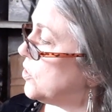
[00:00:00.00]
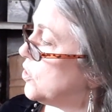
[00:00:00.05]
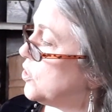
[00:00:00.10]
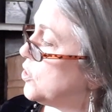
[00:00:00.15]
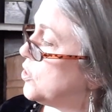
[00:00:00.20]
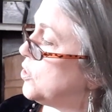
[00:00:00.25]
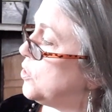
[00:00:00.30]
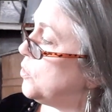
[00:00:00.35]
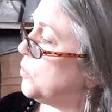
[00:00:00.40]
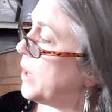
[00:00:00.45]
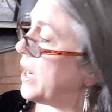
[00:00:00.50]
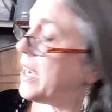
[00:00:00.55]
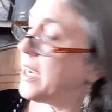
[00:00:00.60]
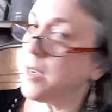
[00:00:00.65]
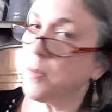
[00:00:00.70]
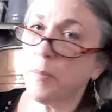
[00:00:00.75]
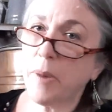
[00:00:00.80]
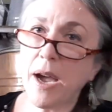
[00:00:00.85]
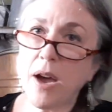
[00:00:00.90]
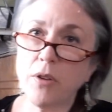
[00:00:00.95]

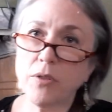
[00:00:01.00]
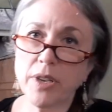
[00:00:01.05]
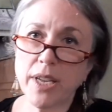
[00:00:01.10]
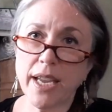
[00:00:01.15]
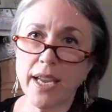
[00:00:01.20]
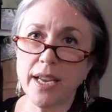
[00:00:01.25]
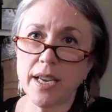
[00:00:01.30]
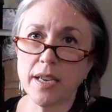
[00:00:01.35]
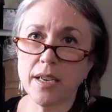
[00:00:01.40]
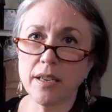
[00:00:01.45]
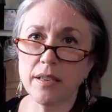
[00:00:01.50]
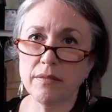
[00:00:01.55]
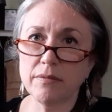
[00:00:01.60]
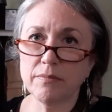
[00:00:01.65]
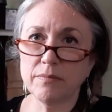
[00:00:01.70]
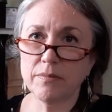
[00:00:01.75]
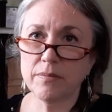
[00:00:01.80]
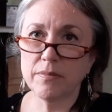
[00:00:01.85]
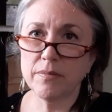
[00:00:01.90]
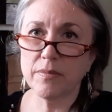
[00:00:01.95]
2-egg pound cake.
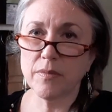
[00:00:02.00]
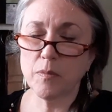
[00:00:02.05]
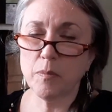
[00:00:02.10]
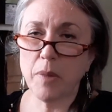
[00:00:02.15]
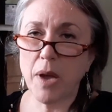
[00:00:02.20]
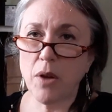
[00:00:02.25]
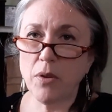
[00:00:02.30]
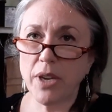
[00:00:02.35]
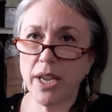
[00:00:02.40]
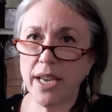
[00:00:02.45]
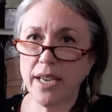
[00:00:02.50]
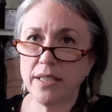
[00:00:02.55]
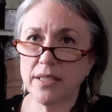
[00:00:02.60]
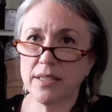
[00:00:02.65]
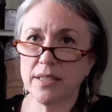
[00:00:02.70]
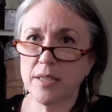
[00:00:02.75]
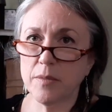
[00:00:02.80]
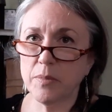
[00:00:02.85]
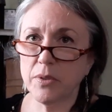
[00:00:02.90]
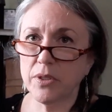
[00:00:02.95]
Pound
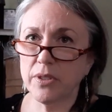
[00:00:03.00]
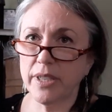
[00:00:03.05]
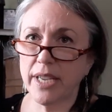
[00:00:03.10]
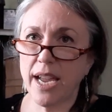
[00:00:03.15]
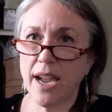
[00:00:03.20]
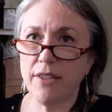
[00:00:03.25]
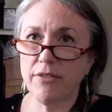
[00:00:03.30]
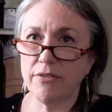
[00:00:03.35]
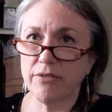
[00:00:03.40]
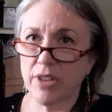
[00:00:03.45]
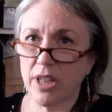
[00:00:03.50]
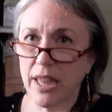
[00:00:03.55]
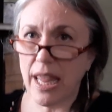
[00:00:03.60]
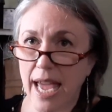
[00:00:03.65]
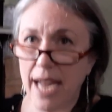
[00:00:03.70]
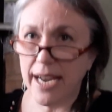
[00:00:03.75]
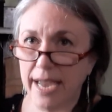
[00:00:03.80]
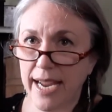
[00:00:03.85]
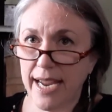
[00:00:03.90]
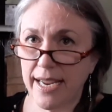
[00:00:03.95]
cakes typically have a
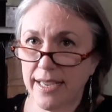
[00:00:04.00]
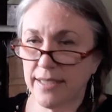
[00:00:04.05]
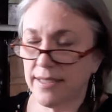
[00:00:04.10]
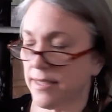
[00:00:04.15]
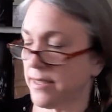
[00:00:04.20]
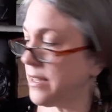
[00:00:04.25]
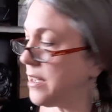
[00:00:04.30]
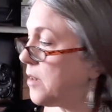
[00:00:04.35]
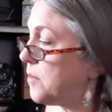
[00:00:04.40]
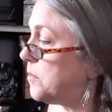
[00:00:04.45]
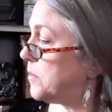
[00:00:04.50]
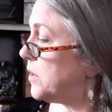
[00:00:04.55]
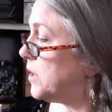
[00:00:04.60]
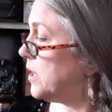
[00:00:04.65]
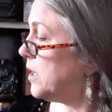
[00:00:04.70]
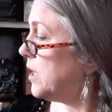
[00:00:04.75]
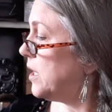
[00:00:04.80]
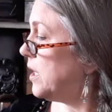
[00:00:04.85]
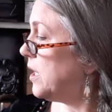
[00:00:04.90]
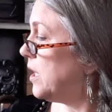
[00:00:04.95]
lot of eggs in them.
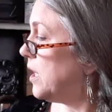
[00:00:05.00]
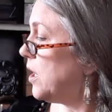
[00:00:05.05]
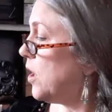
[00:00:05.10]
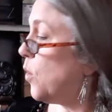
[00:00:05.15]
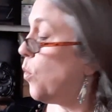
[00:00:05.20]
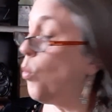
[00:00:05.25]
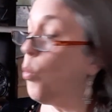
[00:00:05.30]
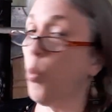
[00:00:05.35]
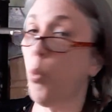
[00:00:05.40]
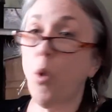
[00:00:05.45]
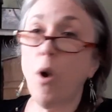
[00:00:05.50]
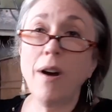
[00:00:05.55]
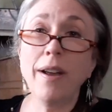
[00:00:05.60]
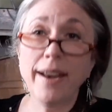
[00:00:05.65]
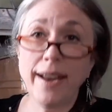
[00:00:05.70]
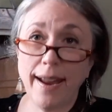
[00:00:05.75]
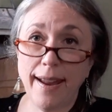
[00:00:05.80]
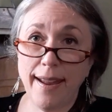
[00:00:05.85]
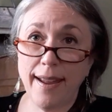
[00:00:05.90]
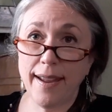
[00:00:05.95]

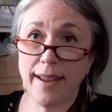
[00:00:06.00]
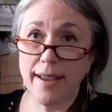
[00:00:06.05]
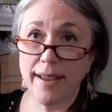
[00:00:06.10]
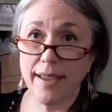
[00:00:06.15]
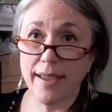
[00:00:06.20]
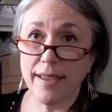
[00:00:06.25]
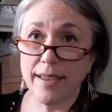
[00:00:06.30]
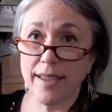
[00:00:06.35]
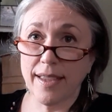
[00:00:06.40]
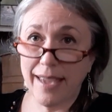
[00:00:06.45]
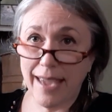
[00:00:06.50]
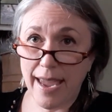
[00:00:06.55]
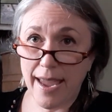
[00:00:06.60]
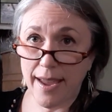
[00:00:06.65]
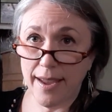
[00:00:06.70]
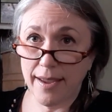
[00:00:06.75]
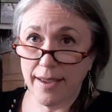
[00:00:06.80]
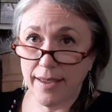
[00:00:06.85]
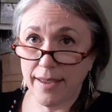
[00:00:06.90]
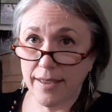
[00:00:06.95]
1-egg
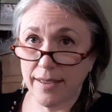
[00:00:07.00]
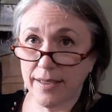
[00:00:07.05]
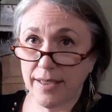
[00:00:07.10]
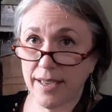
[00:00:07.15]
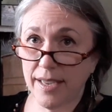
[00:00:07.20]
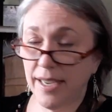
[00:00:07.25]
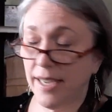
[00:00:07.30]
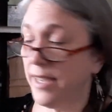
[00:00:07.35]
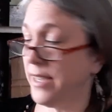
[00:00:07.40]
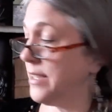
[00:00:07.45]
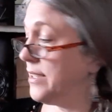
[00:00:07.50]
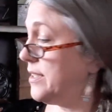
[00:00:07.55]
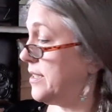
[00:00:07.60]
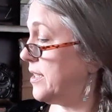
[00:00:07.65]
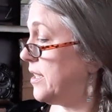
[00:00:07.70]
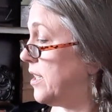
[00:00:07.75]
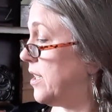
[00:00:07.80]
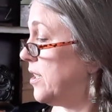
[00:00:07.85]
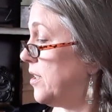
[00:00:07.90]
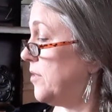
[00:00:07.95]
cake, and
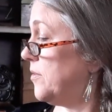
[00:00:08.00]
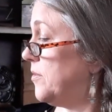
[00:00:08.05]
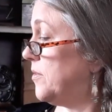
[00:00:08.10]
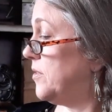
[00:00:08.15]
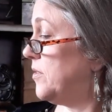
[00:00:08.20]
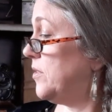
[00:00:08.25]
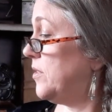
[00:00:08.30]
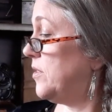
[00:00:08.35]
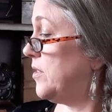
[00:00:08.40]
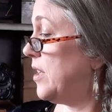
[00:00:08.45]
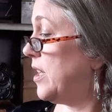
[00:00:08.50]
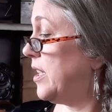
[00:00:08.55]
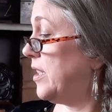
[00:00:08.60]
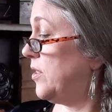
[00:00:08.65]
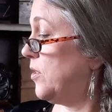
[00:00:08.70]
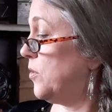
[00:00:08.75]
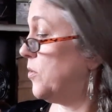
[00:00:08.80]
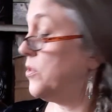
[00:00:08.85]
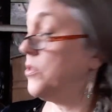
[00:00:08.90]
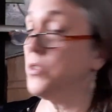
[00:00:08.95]
I
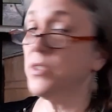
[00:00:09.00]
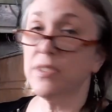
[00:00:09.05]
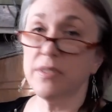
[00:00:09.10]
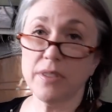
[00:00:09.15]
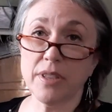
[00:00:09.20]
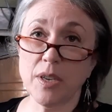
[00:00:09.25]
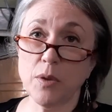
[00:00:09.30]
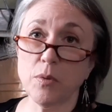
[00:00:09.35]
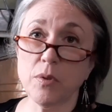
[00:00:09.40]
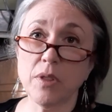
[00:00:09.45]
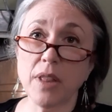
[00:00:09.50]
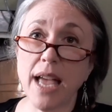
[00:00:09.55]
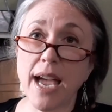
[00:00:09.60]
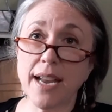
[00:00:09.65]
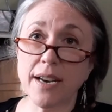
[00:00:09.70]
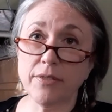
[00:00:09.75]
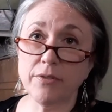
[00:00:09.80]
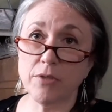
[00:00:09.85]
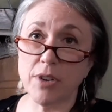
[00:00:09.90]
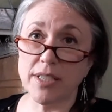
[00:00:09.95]
know there were a
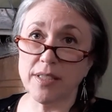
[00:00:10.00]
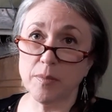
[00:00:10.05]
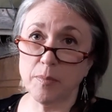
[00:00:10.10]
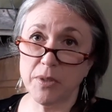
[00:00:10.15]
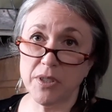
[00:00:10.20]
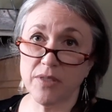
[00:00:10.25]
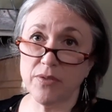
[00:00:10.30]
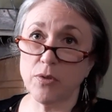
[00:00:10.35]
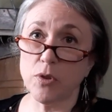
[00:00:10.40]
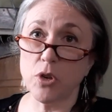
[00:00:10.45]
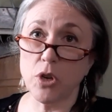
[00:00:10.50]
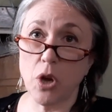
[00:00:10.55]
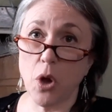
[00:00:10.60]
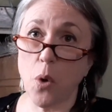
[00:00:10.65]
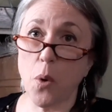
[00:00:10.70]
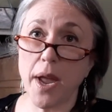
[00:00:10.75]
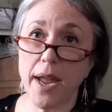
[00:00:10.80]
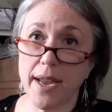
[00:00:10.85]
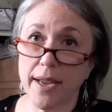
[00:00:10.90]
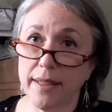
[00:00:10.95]
lot of recipes for
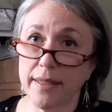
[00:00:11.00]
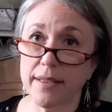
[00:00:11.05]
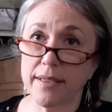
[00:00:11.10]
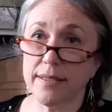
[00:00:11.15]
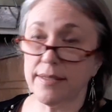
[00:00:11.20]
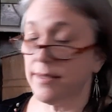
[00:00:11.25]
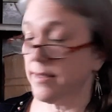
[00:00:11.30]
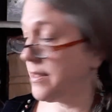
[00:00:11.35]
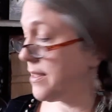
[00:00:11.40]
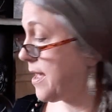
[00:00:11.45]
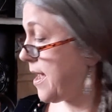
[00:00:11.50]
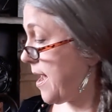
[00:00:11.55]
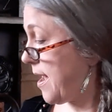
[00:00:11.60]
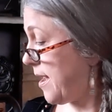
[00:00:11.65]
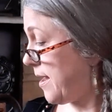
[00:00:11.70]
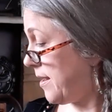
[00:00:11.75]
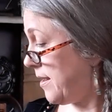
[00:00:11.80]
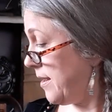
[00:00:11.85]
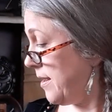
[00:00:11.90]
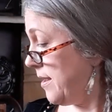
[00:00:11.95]
no egg, this and
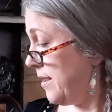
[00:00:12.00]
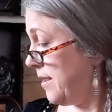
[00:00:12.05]
that.